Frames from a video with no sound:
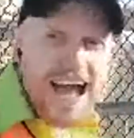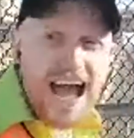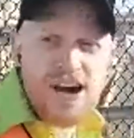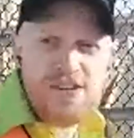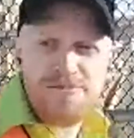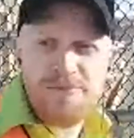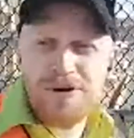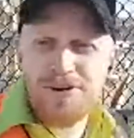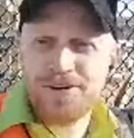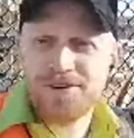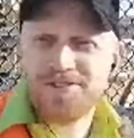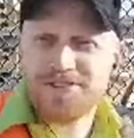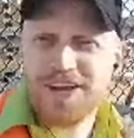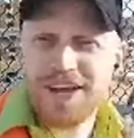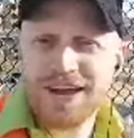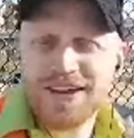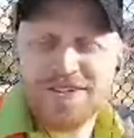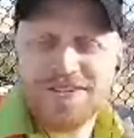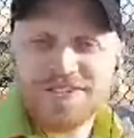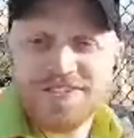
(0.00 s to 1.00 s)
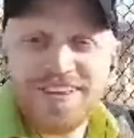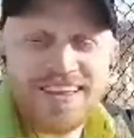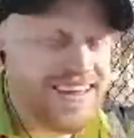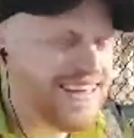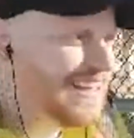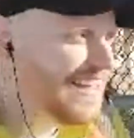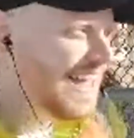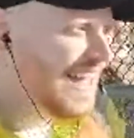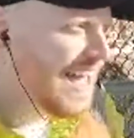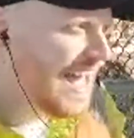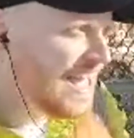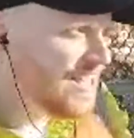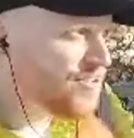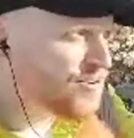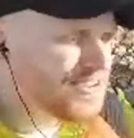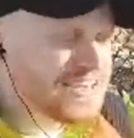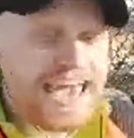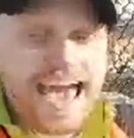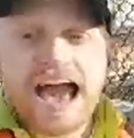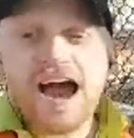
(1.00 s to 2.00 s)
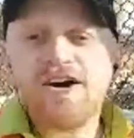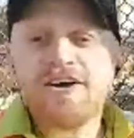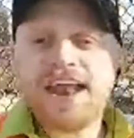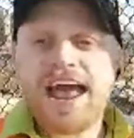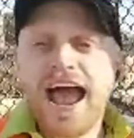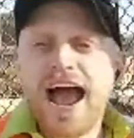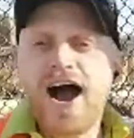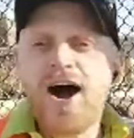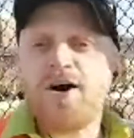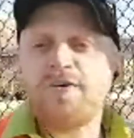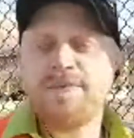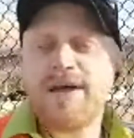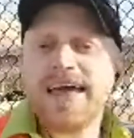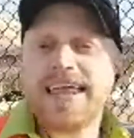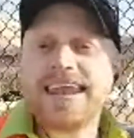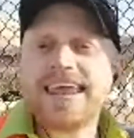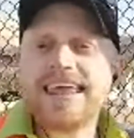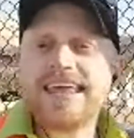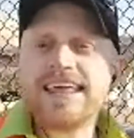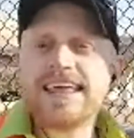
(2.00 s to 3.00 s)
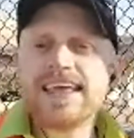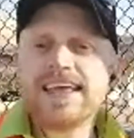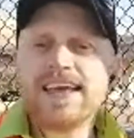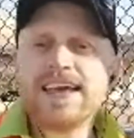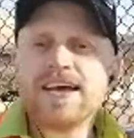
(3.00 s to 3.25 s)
Loud motorcycles. You count how many